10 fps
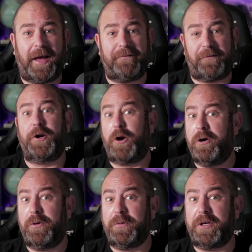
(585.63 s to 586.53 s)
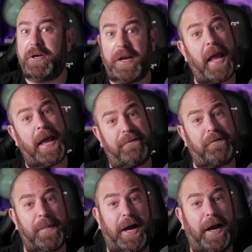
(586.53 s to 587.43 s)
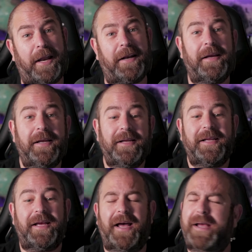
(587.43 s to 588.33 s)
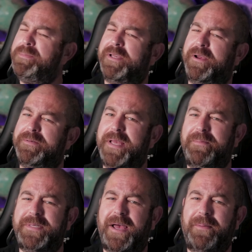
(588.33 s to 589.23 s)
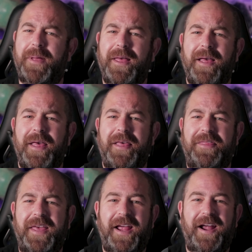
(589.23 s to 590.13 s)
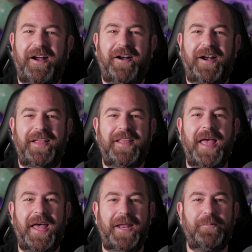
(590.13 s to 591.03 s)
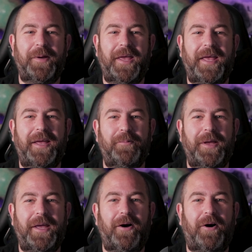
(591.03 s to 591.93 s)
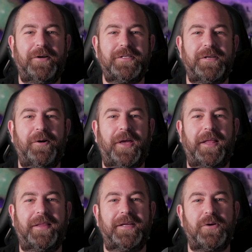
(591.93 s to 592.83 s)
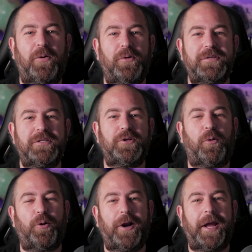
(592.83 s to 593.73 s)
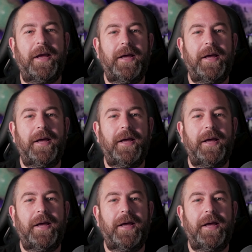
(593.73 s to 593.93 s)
for your own good and for mine. So something's up there. And then we also get this whole story